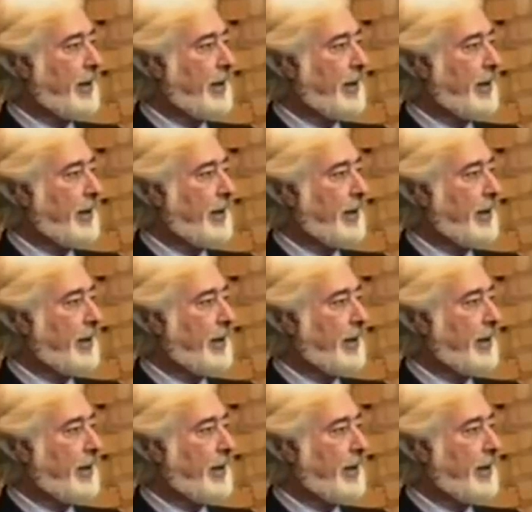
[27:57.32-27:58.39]

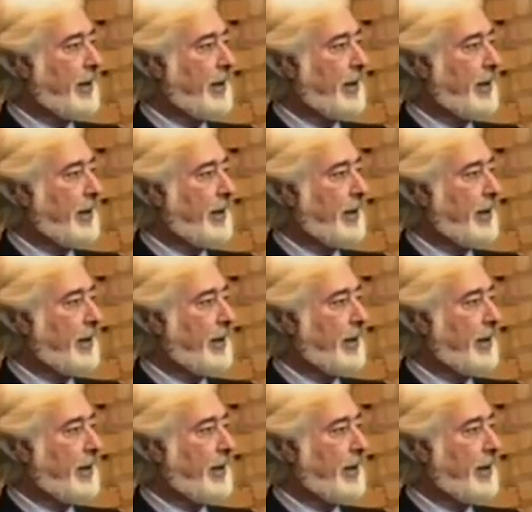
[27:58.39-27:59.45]

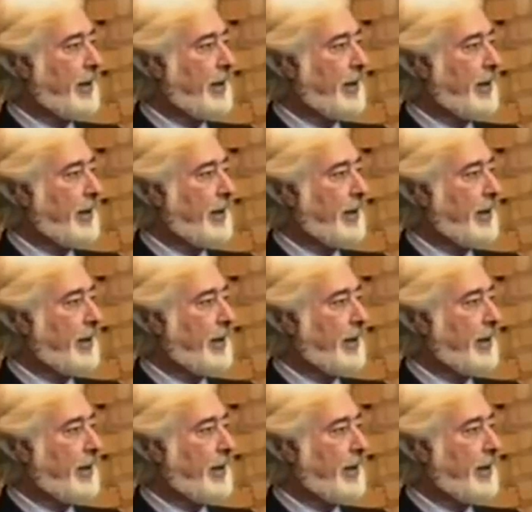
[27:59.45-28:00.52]

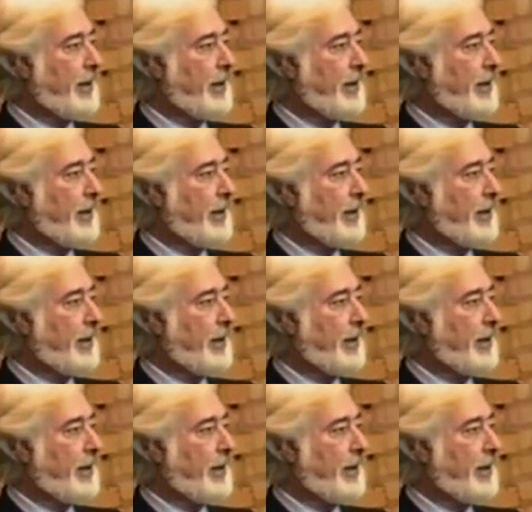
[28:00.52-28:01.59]

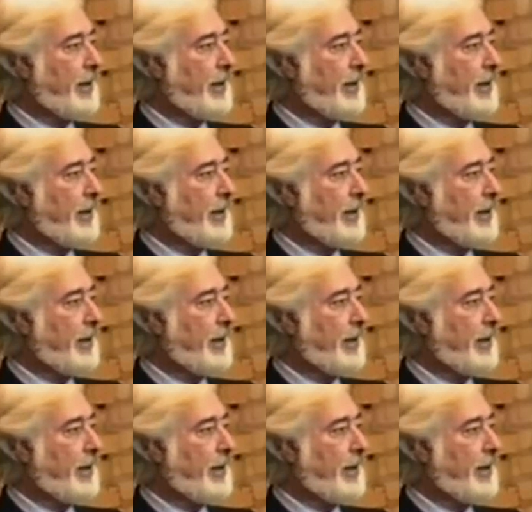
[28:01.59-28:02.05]
(no lip movement)